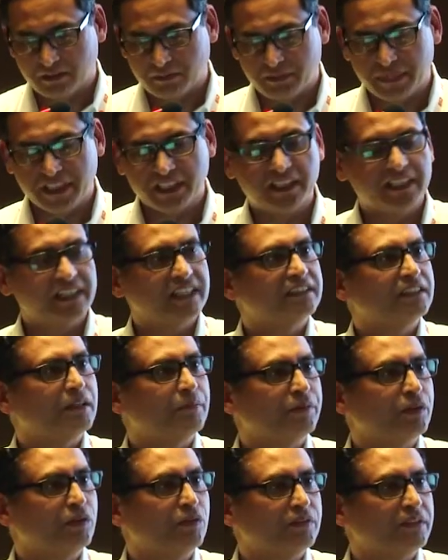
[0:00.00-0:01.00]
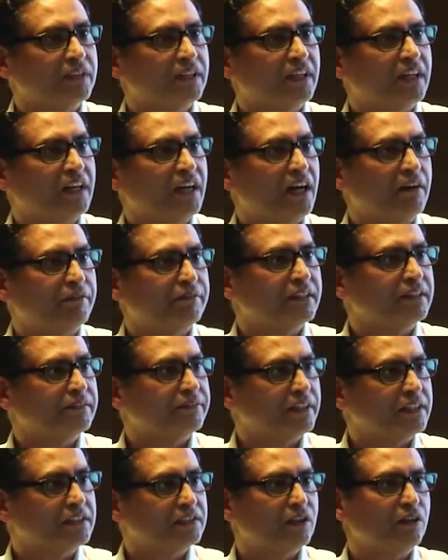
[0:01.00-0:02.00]
BIS approved. After
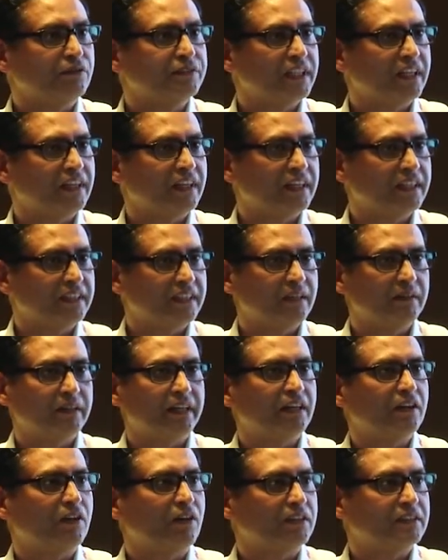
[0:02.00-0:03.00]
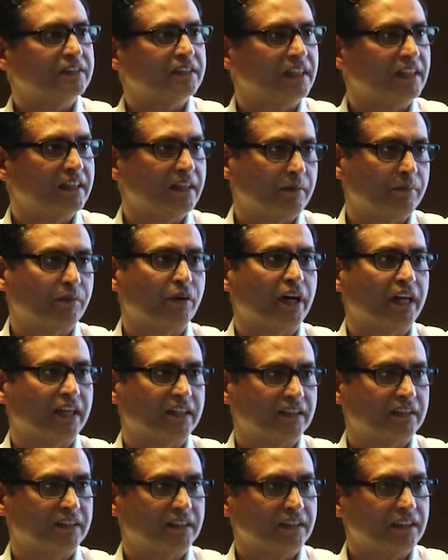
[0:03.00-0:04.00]
1st of January, they cannot sell their
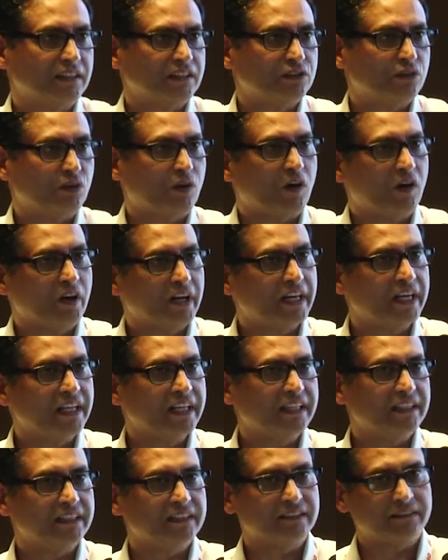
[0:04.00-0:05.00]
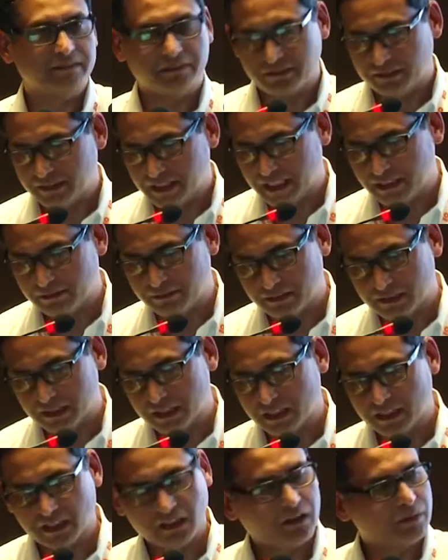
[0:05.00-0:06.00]
product. So already we have
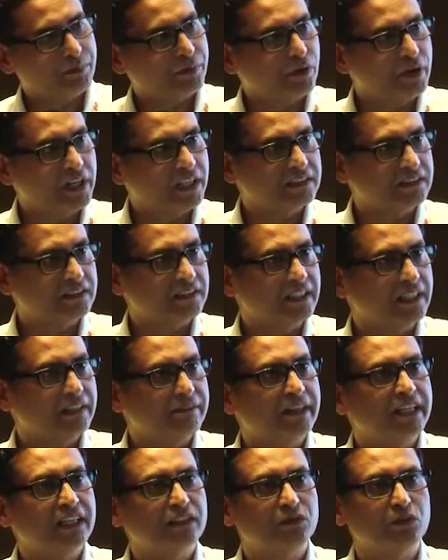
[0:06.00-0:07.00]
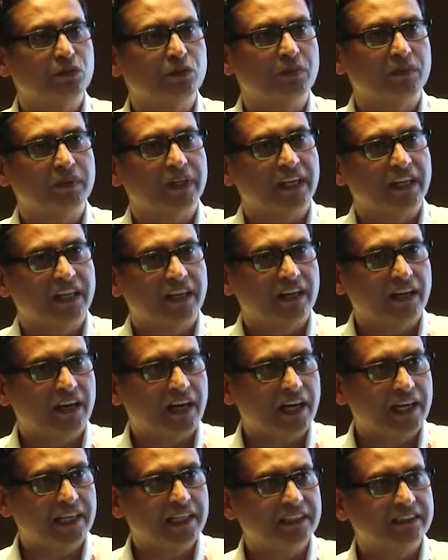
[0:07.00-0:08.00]
our products certified through
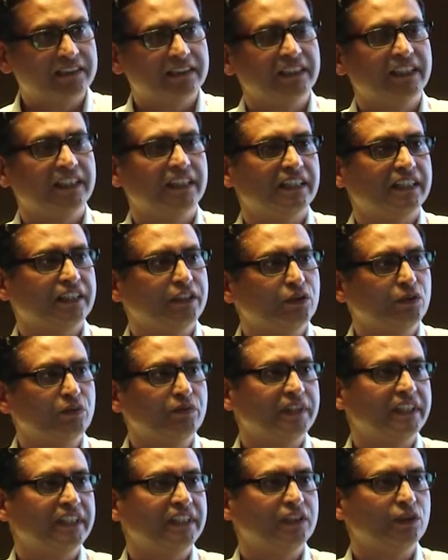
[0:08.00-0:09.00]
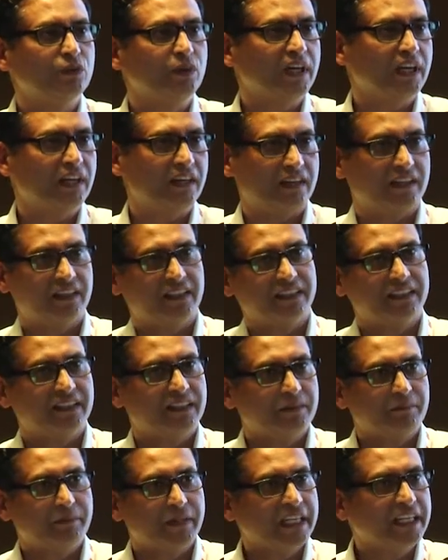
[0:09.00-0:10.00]
IEC, TUV, UL,
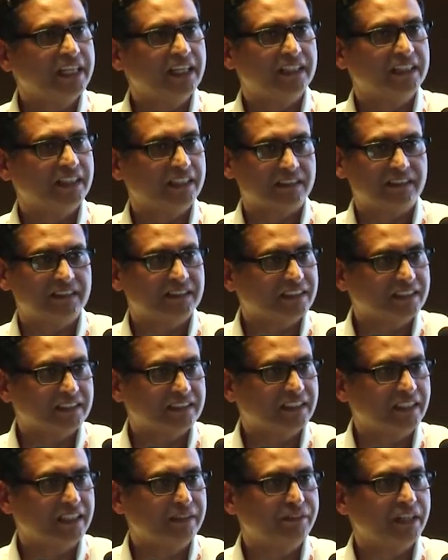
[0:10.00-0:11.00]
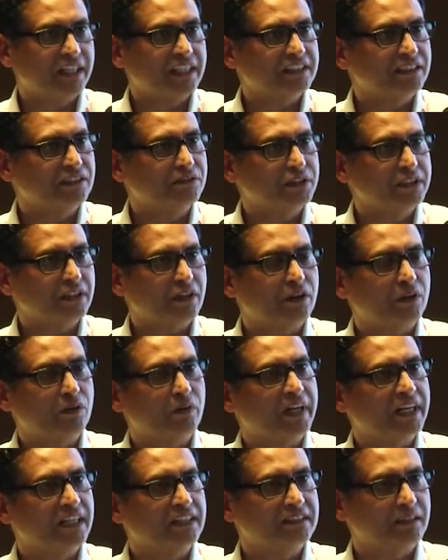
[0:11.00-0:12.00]
many other certifications which are
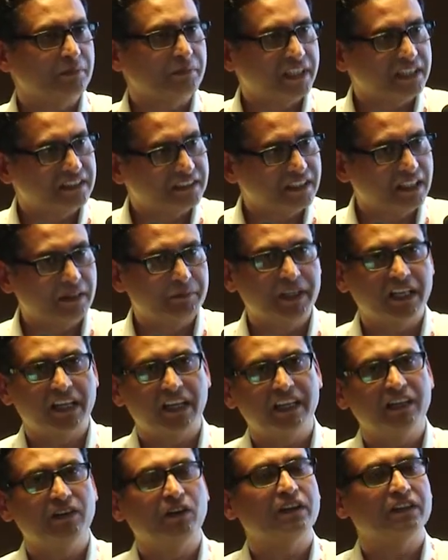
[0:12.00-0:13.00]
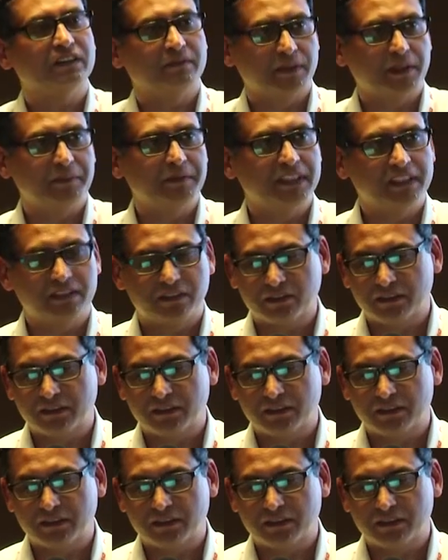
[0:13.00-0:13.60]
required in some cases MNRE or maybe